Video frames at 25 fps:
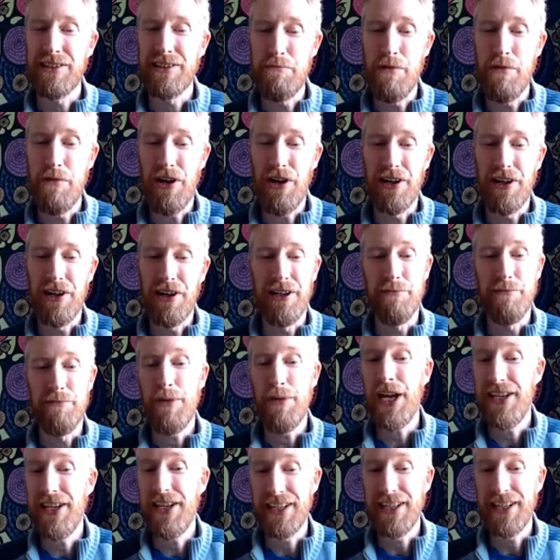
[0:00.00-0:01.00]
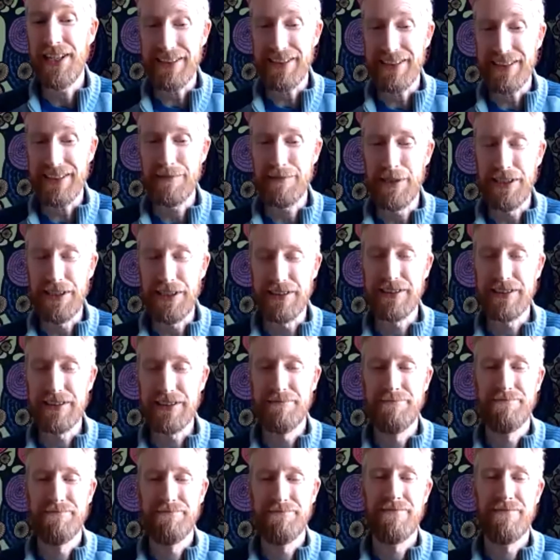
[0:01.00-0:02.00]
are paying customers
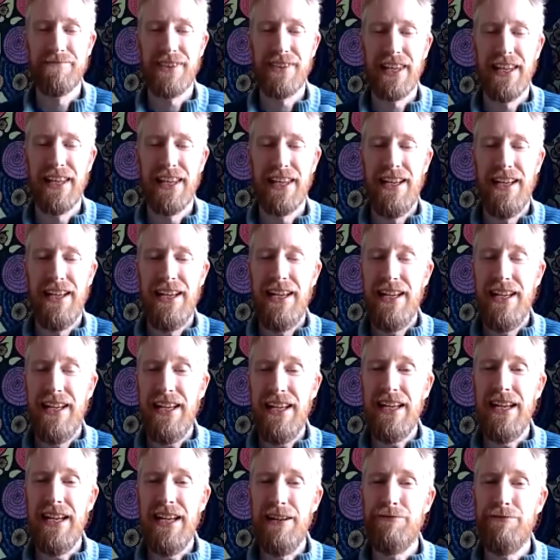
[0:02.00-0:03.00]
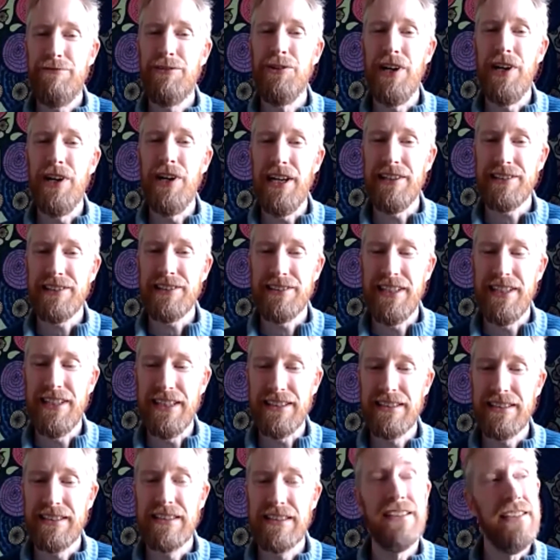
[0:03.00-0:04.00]
for us that
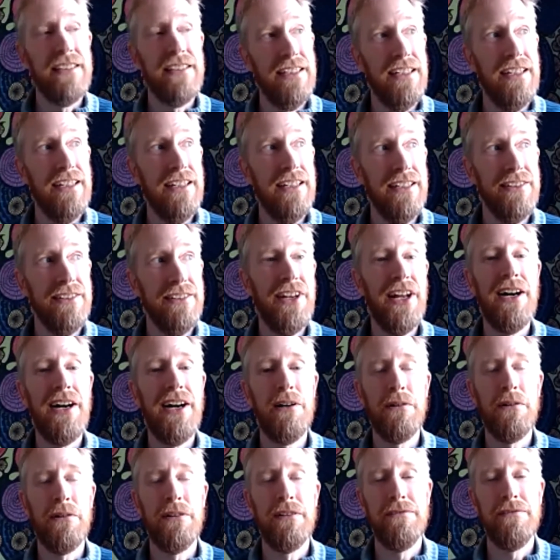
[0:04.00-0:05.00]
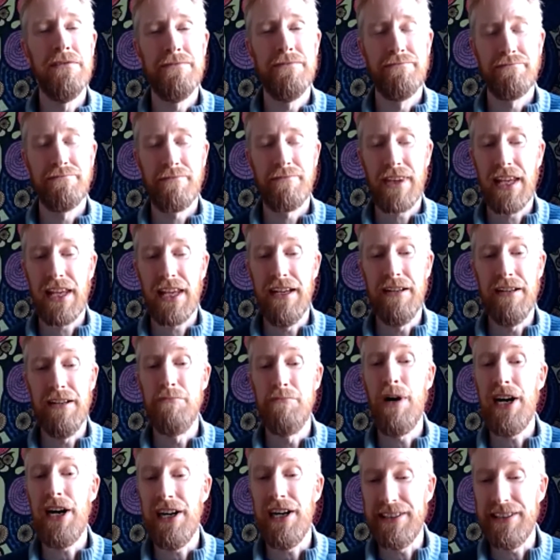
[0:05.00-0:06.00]
now buys